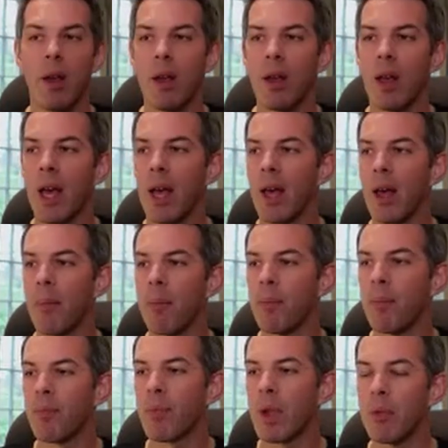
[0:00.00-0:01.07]

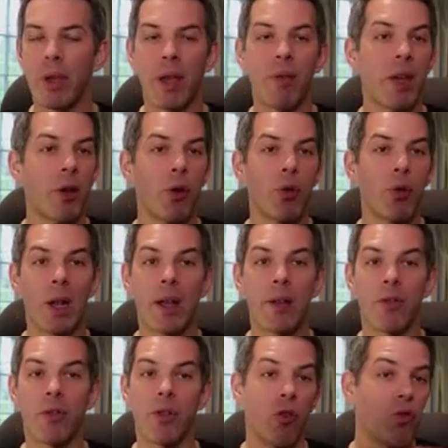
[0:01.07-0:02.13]
Google
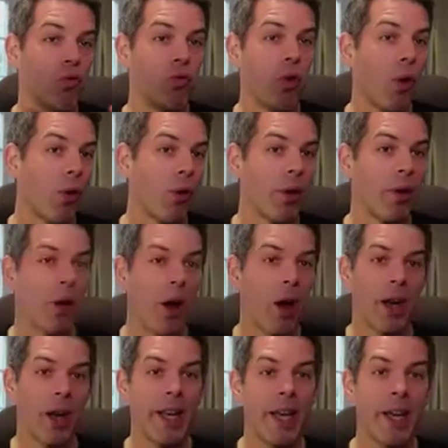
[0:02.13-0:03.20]
Ads the wrong
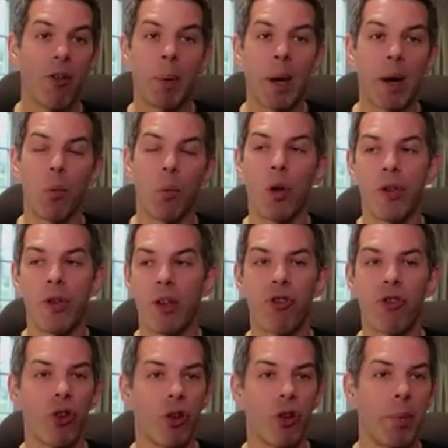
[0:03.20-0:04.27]
idea about what it
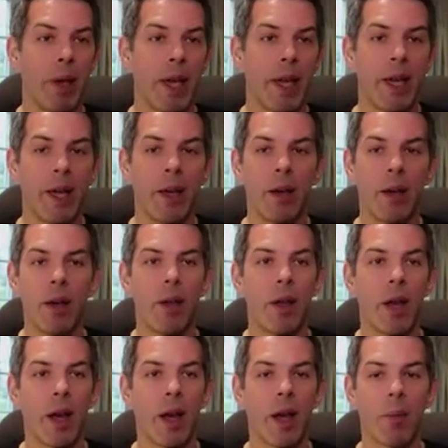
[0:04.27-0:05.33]
should be
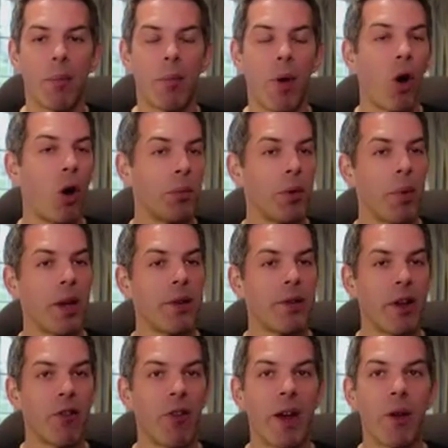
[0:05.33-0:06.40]

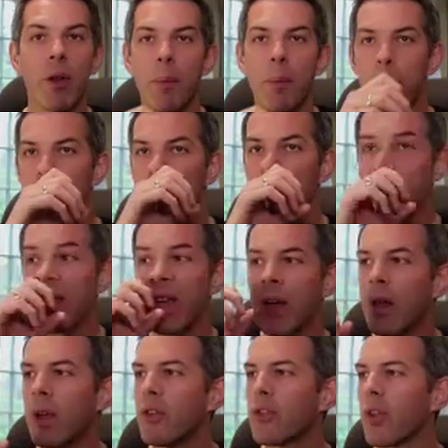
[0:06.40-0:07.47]
optimizing around.
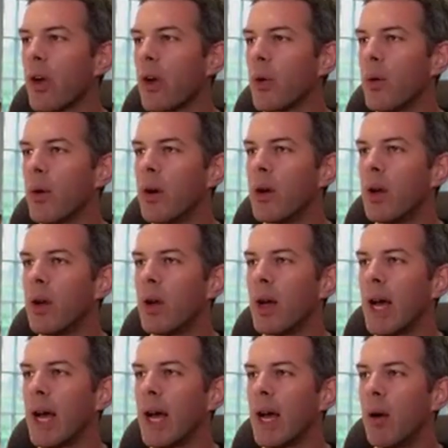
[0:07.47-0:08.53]
So
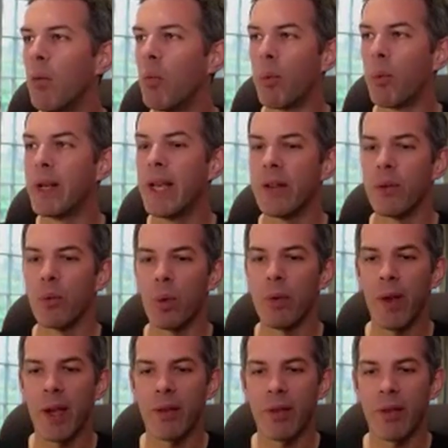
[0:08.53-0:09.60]
what we did is we
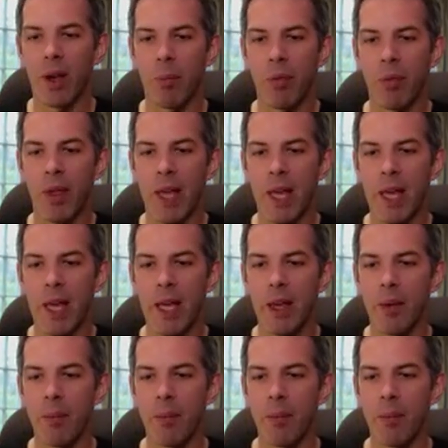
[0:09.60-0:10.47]
fixed up the